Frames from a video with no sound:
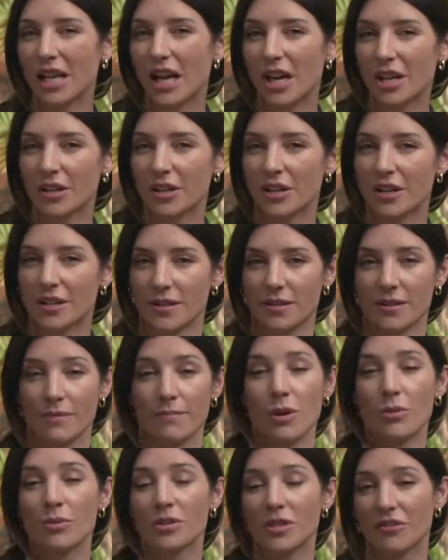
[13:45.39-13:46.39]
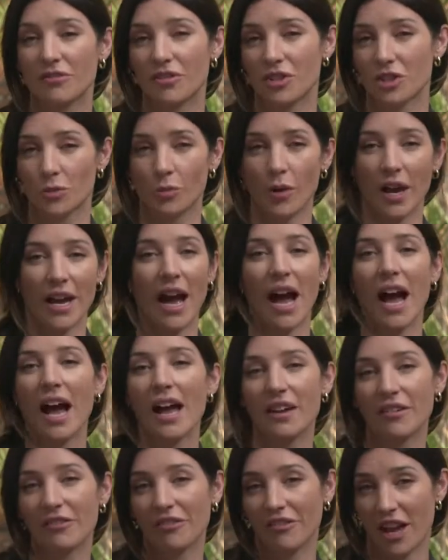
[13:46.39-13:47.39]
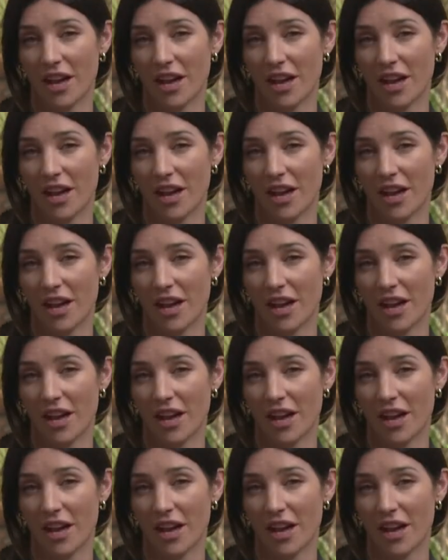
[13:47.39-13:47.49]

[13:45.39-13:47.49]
cutter is the most efficient way I have